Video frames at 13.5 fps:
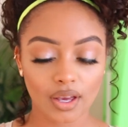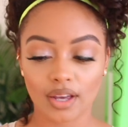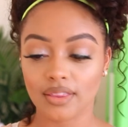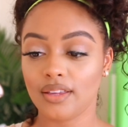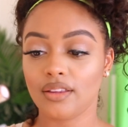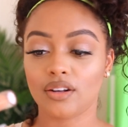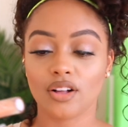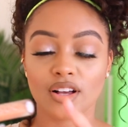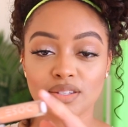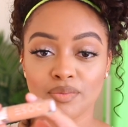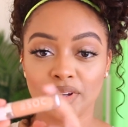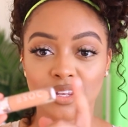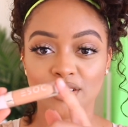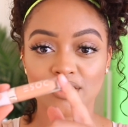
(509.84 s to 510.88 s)
And then the
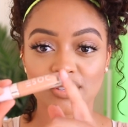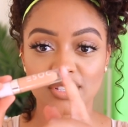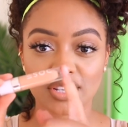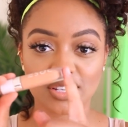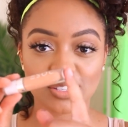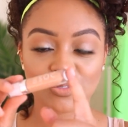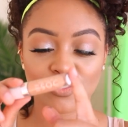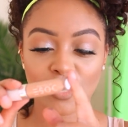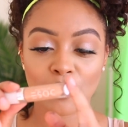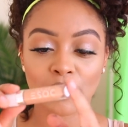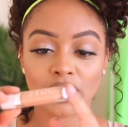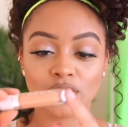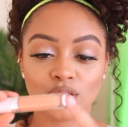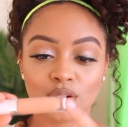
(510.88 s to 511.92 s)
gloss I'm gonna use is
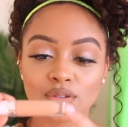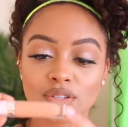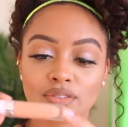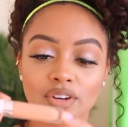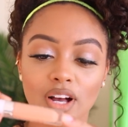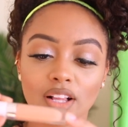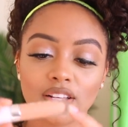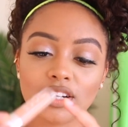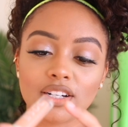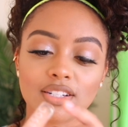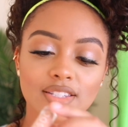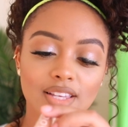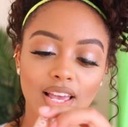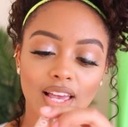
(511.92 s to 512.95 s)
from Dose of
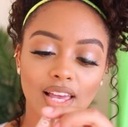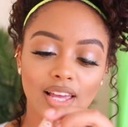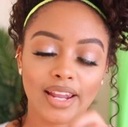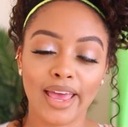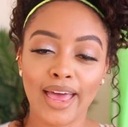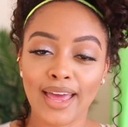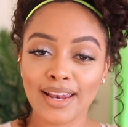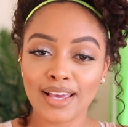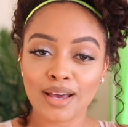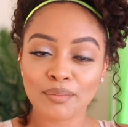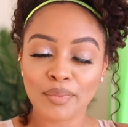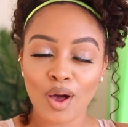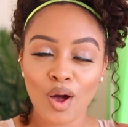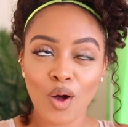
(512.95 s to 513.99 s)
Colors and Honey,
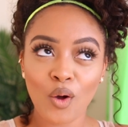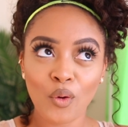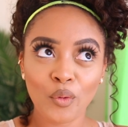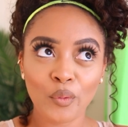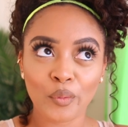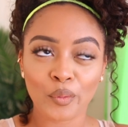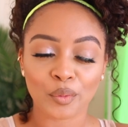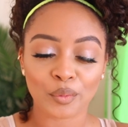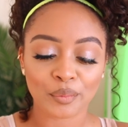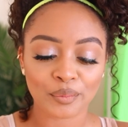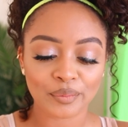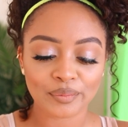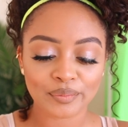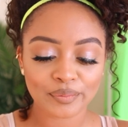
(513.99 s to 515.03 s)
I'm
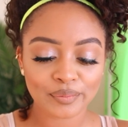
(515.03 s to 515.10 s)
Home.